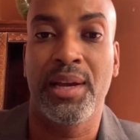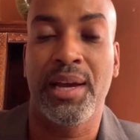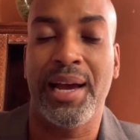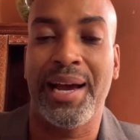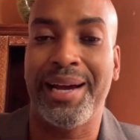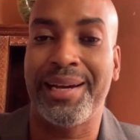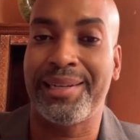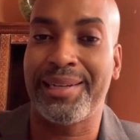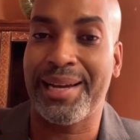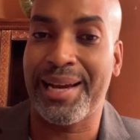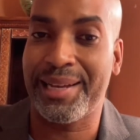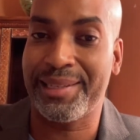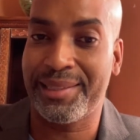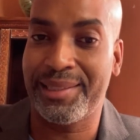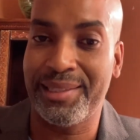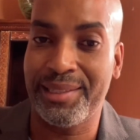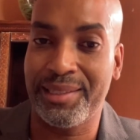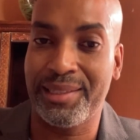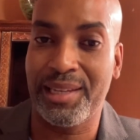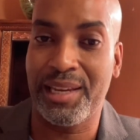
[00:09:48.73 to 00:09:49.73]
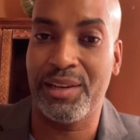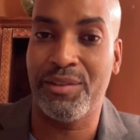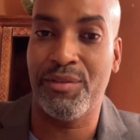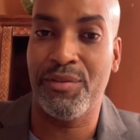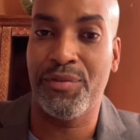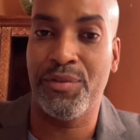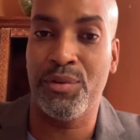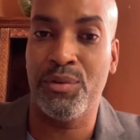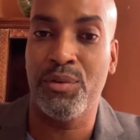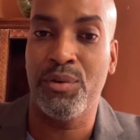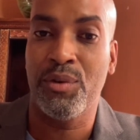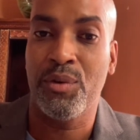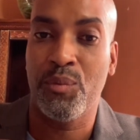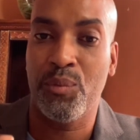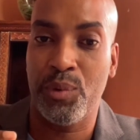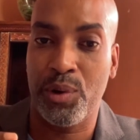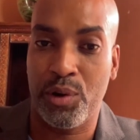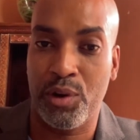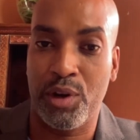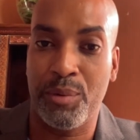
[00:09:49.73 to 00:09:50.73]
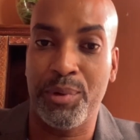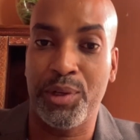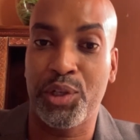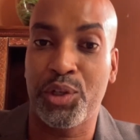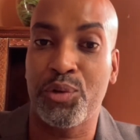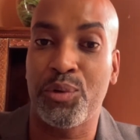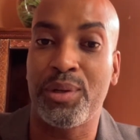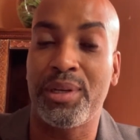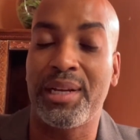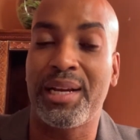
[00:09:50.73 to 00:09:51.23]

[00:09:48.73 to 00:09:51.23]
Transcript: and at this gate review, we're going to be showing the